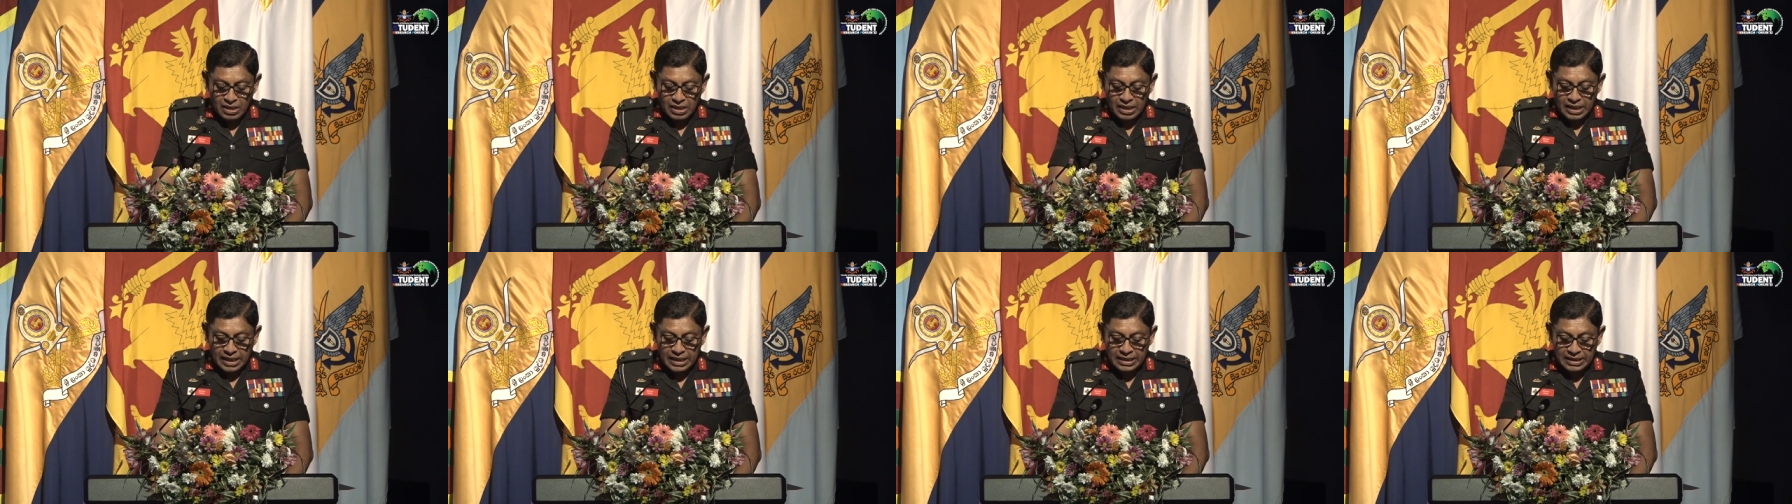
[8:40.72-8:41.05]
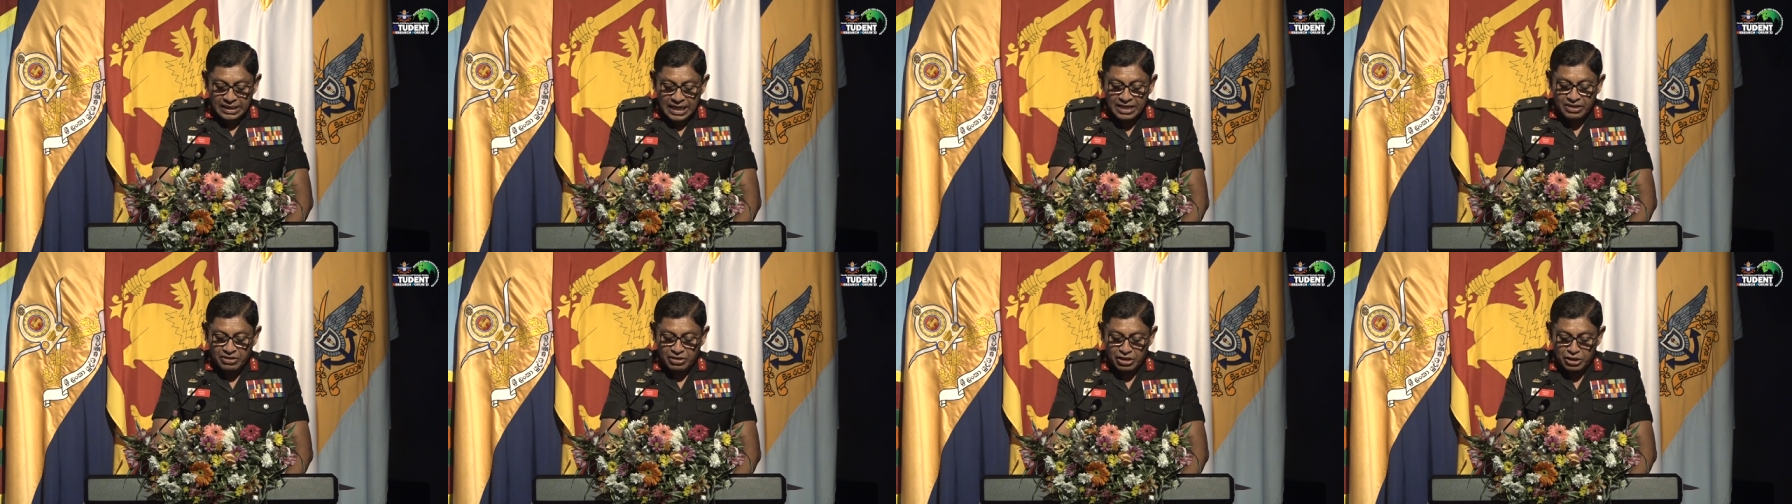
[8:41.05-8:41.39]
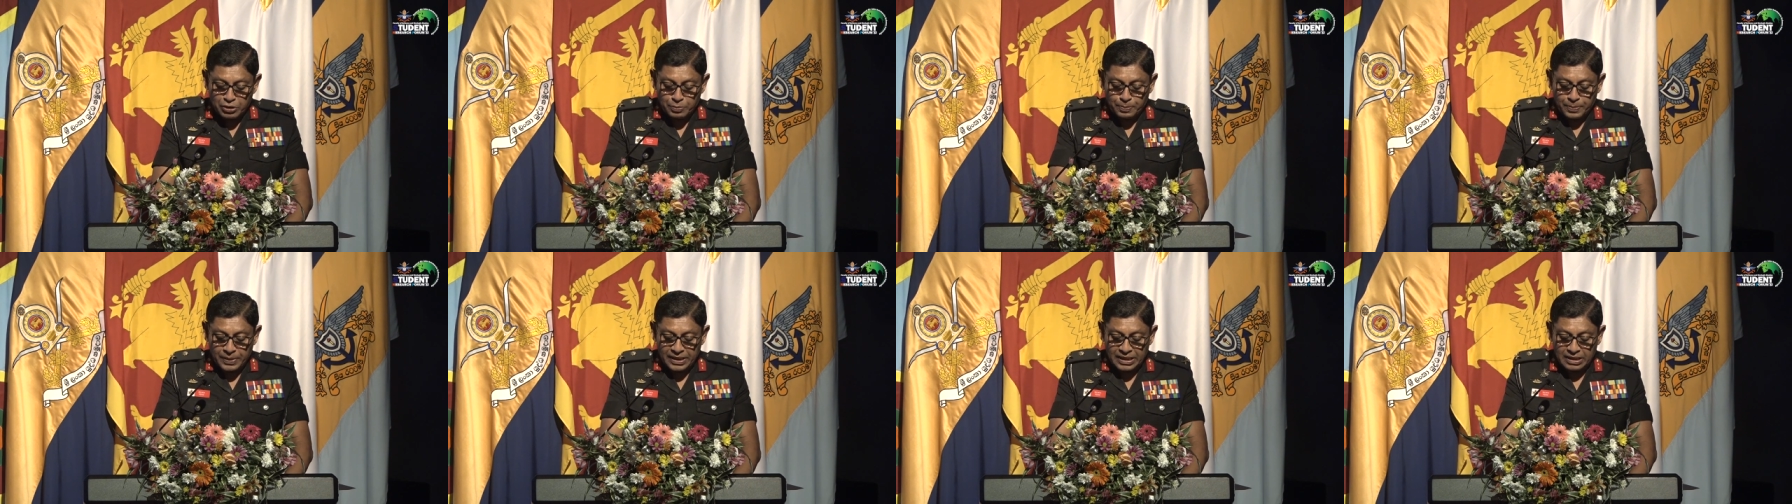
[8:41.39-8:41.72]
In that
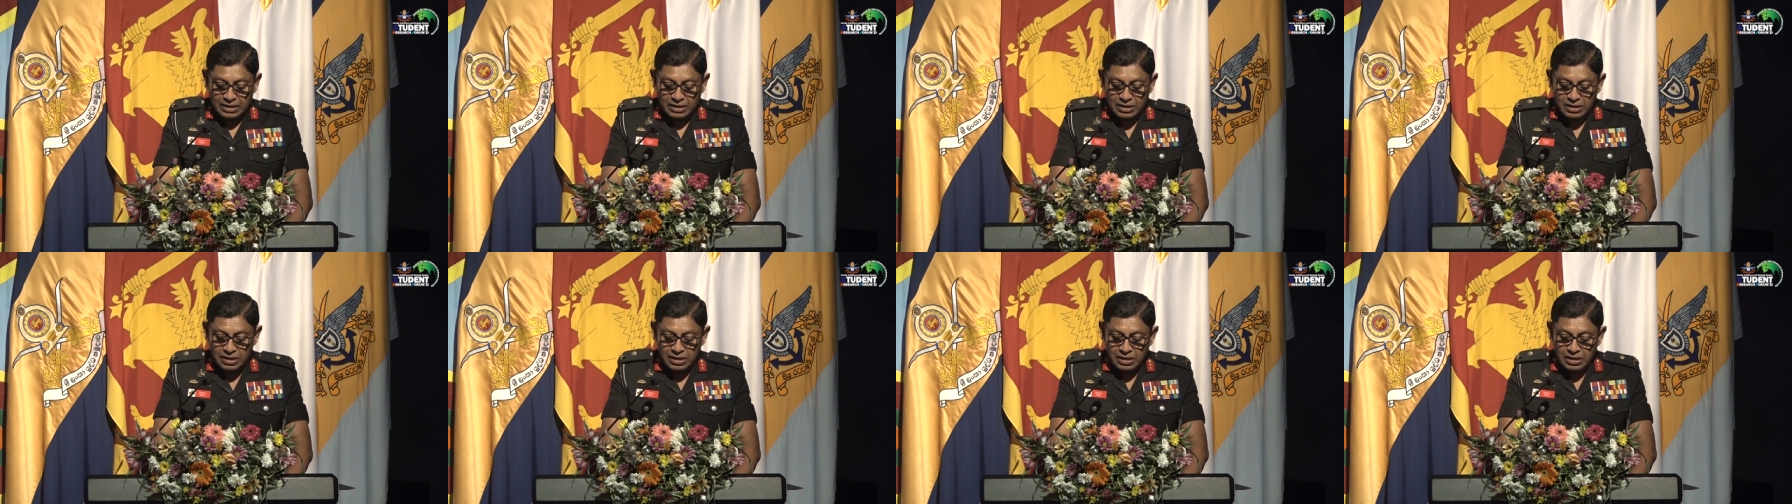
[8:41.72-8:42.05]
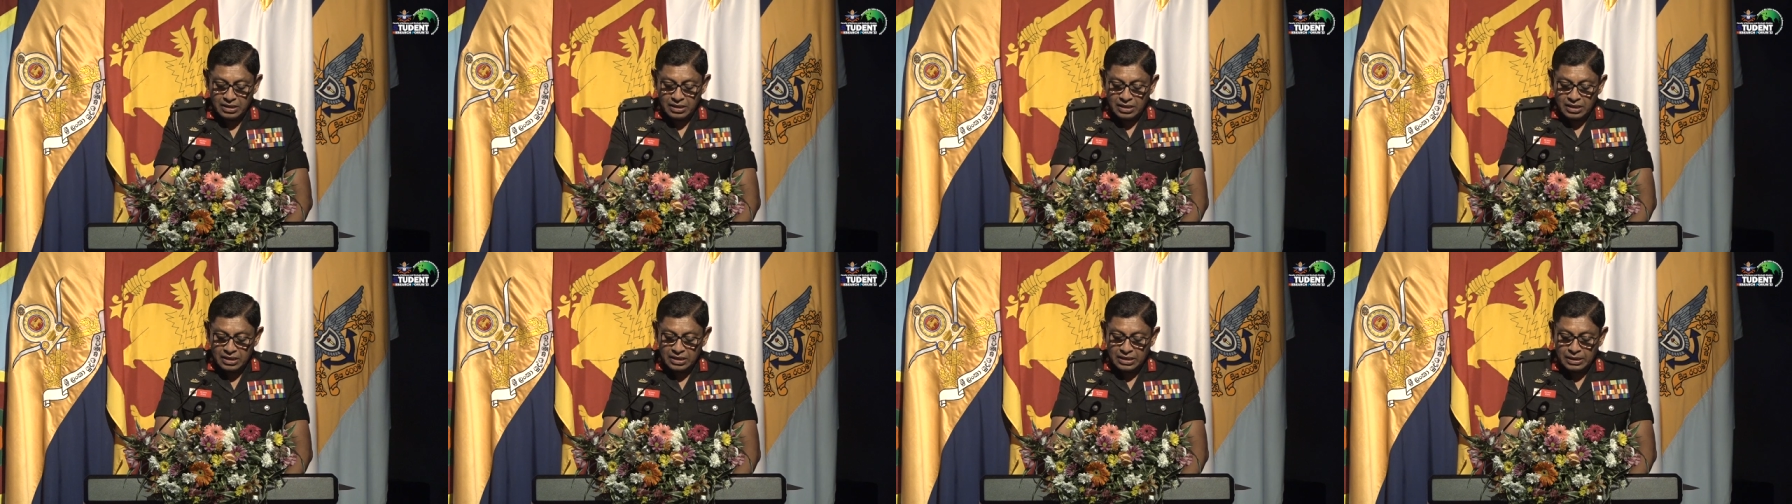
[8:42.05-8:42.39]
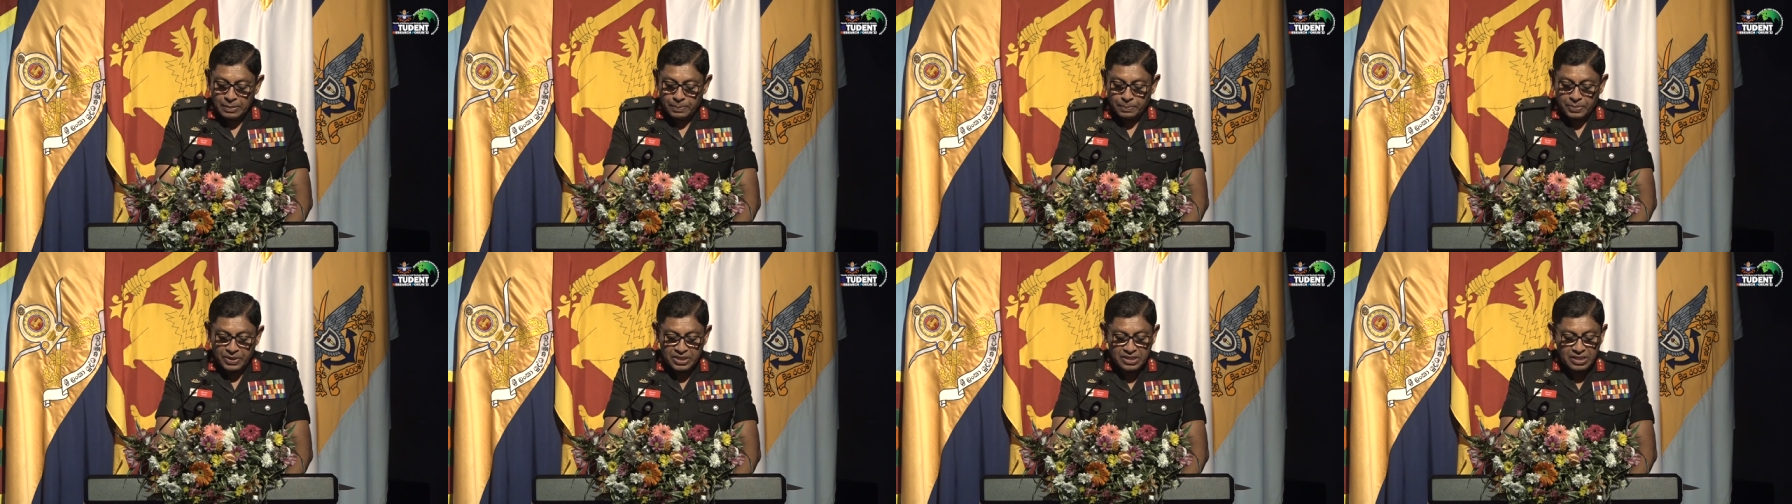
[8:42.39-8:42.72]
respect, the
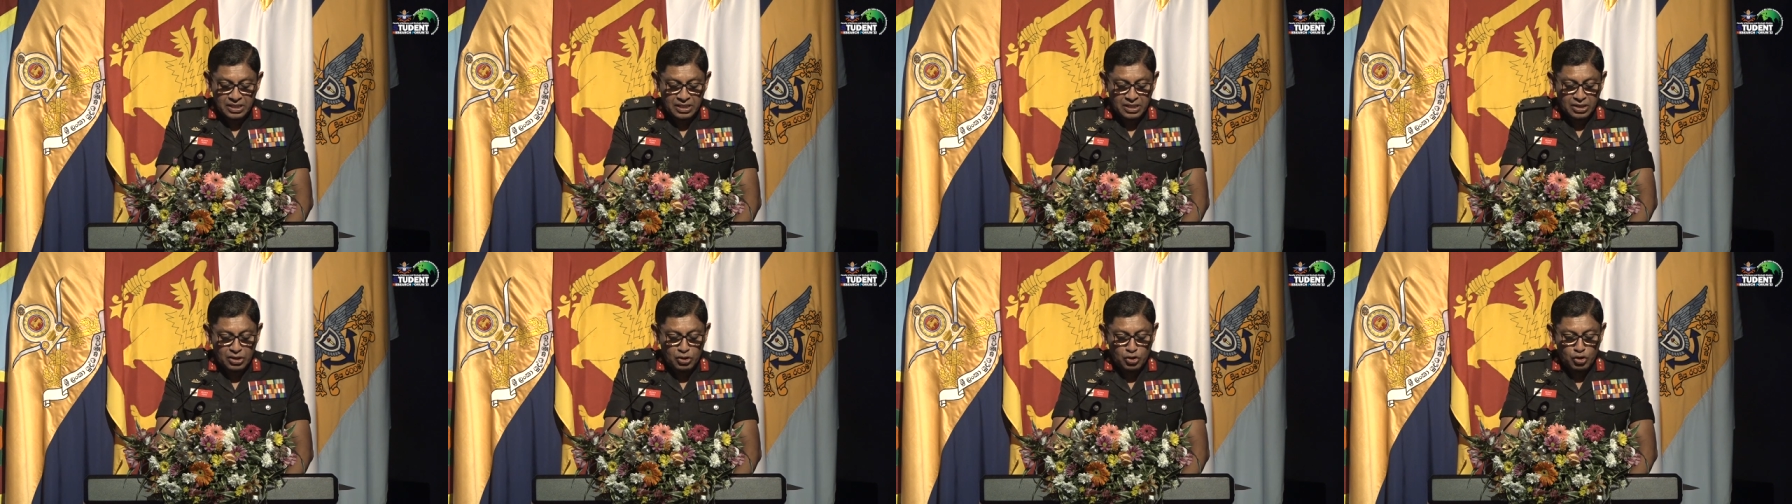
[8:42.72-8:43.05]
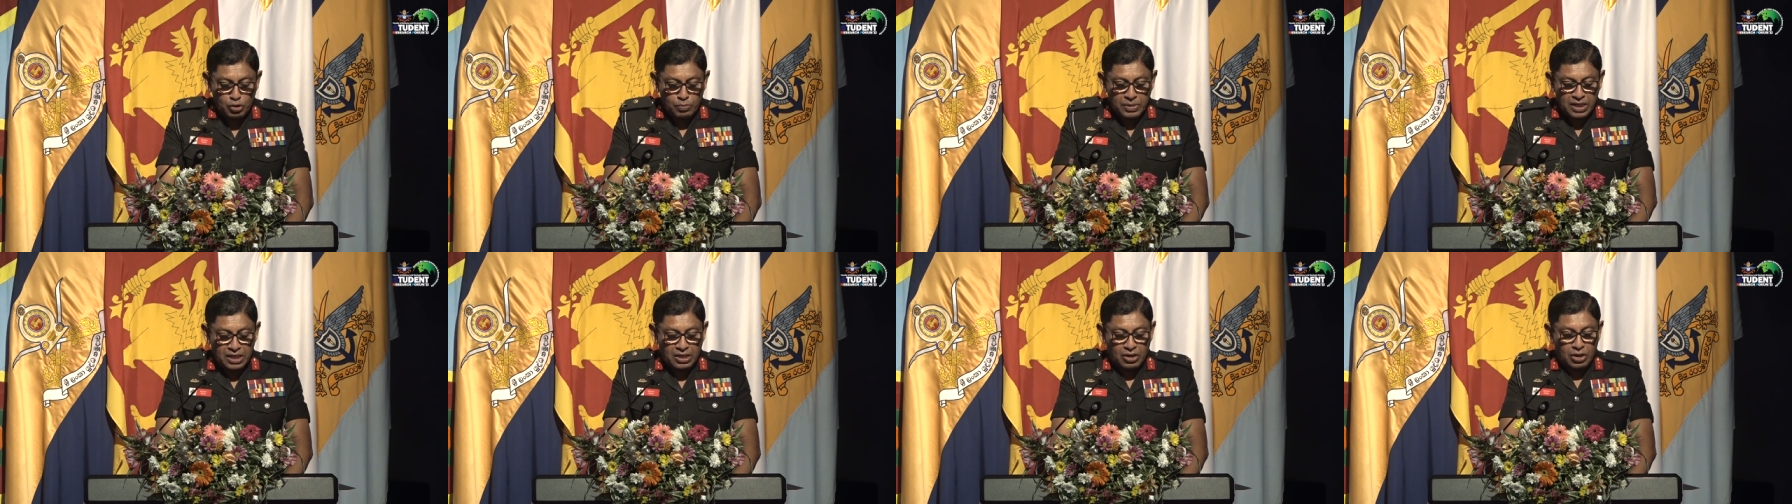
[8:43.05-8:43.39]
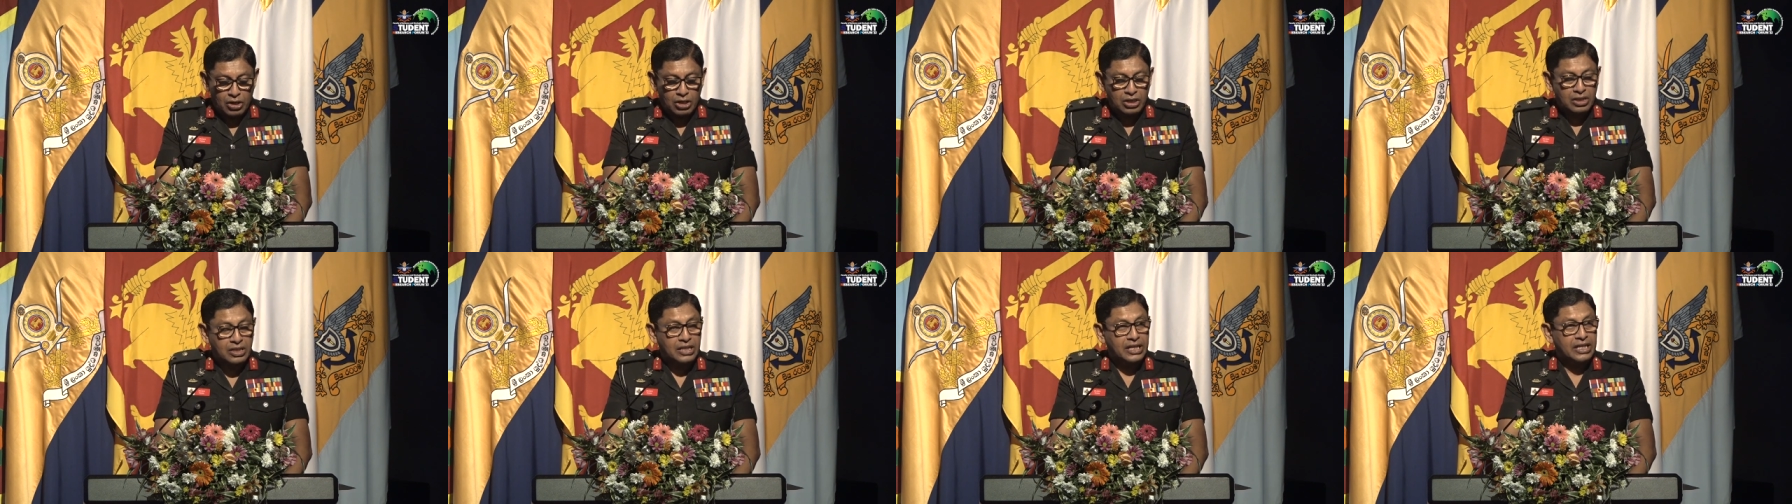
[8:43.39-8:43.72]
present global
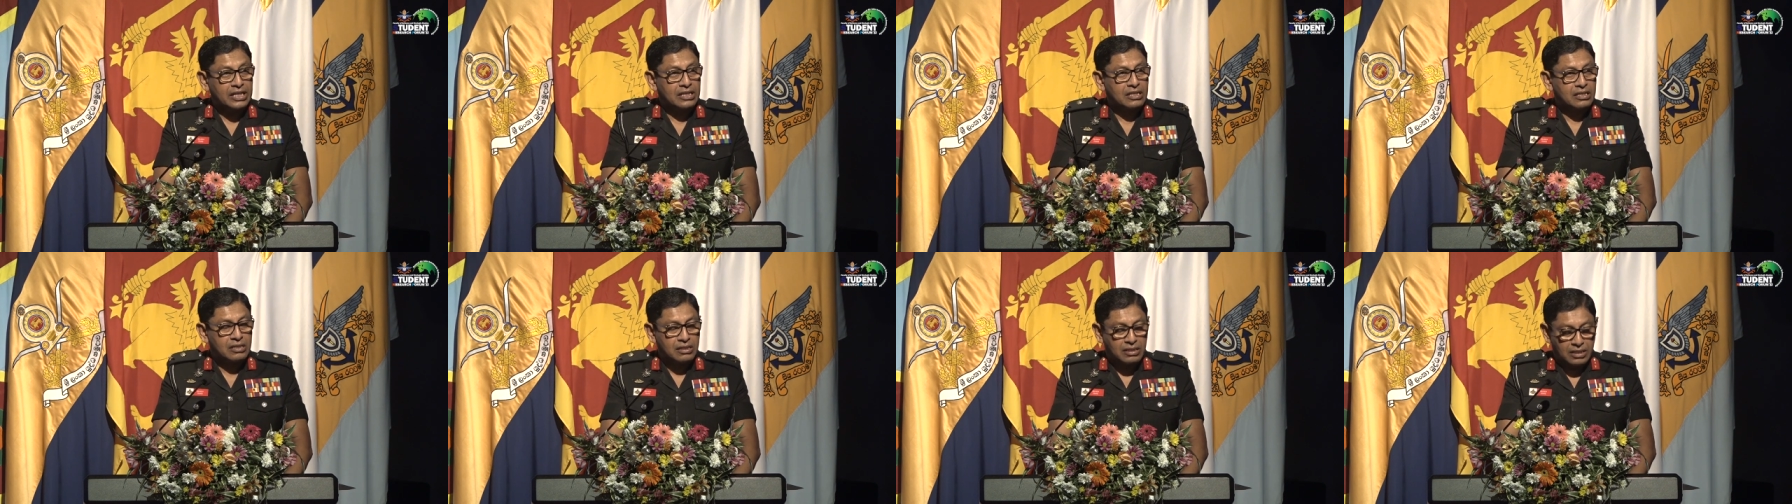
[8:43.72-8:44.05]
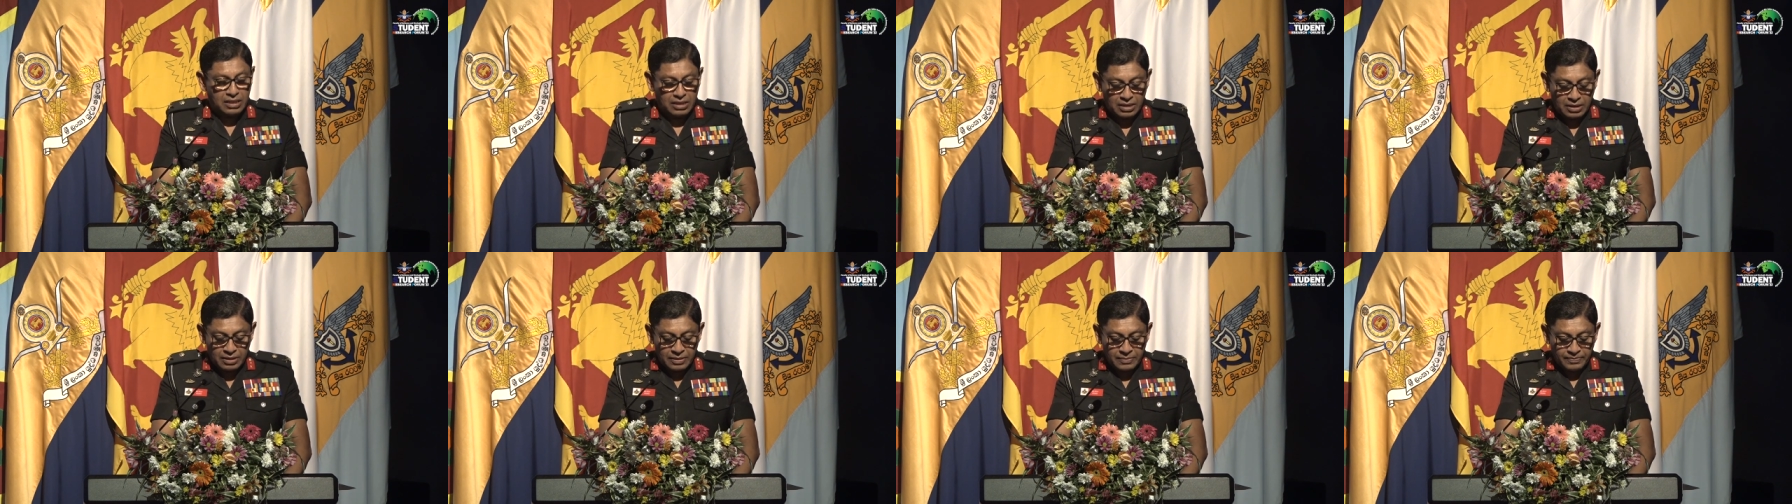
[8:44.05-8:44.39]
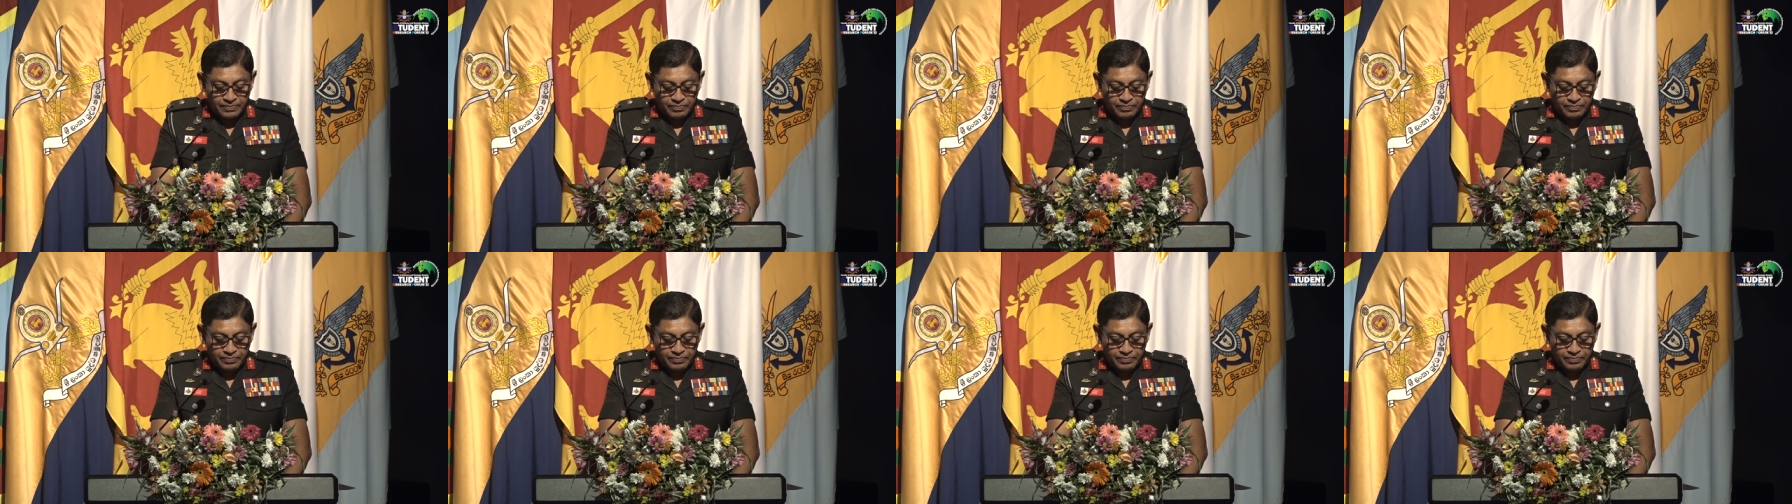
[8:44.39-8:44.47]
context,